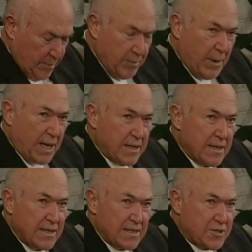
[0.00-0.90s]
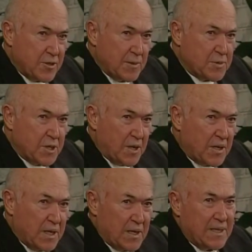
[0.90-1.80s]
But the scripture
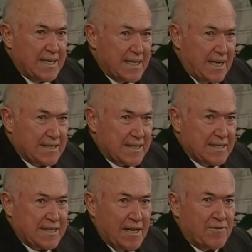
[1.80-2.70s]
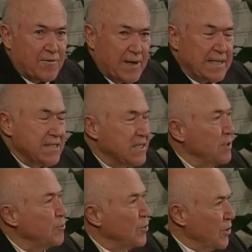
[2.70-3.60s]
clearly tells us that
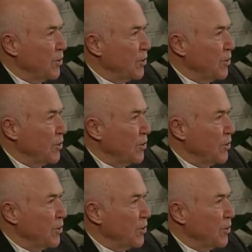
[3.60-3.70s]
friendship with the